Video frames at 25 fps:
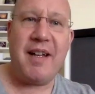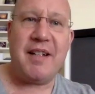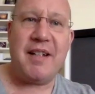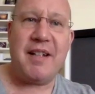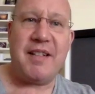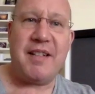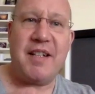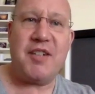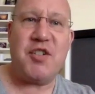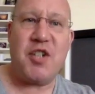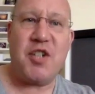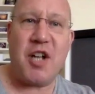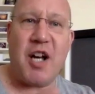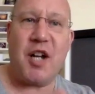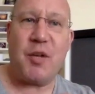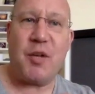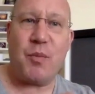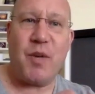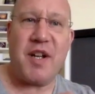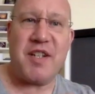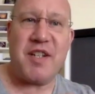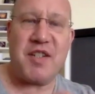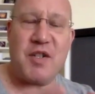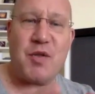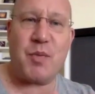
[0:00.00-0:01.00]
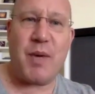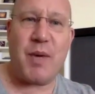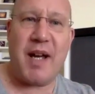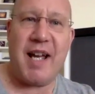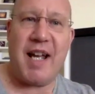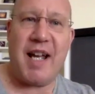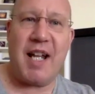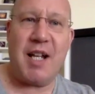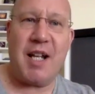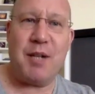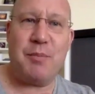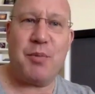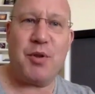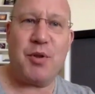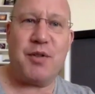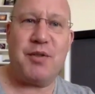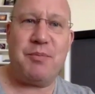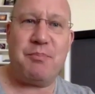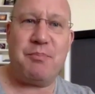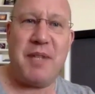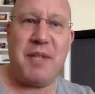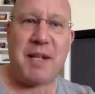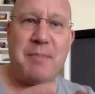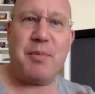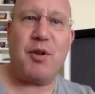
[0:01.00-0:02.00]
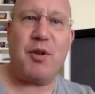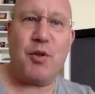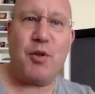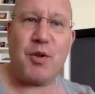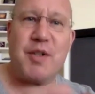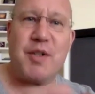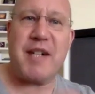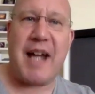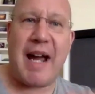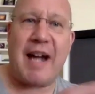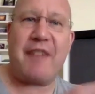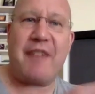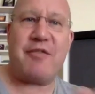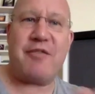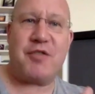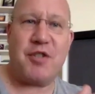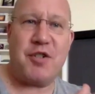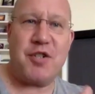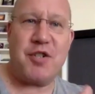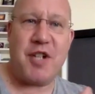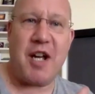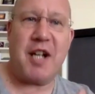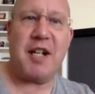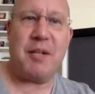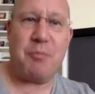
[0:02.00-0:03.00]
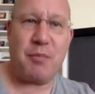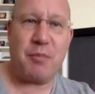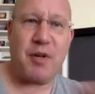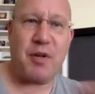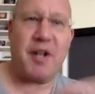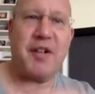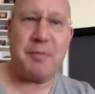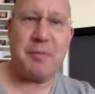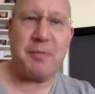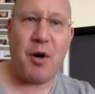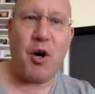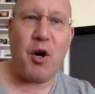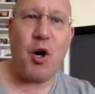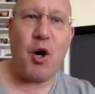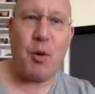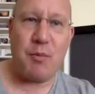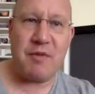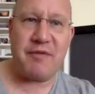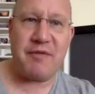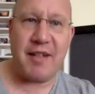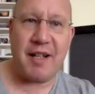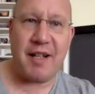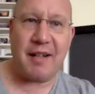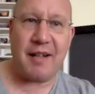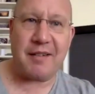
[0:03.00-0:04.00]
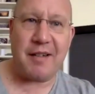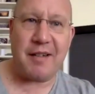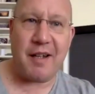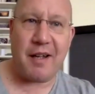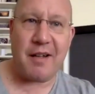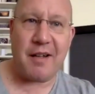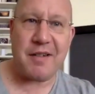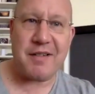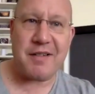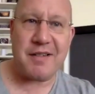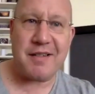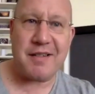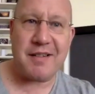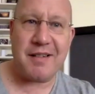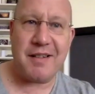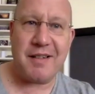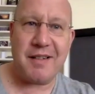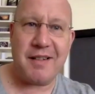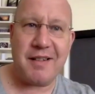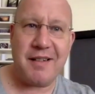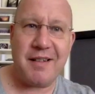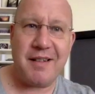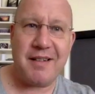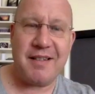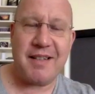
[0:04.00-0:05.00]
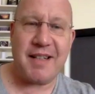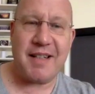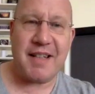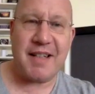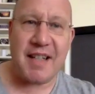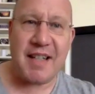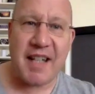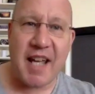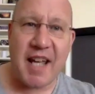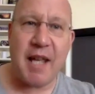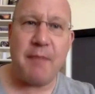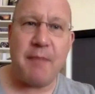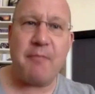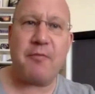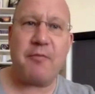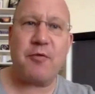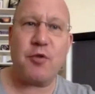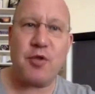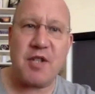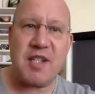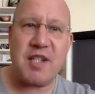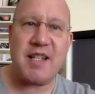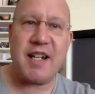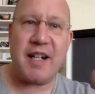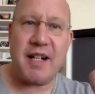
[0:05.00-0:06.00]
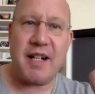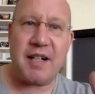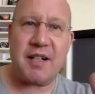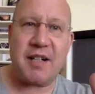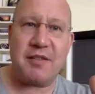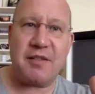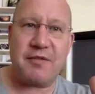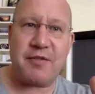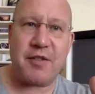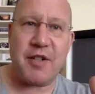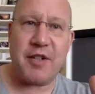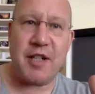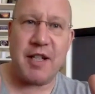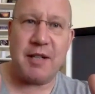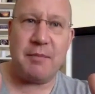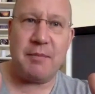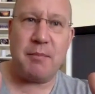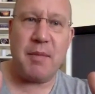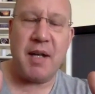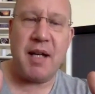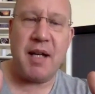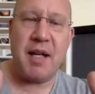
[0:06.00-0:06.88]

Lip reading: that John wasn't well, but people looked after John and brought him home if he got lost. That it came full circle for him.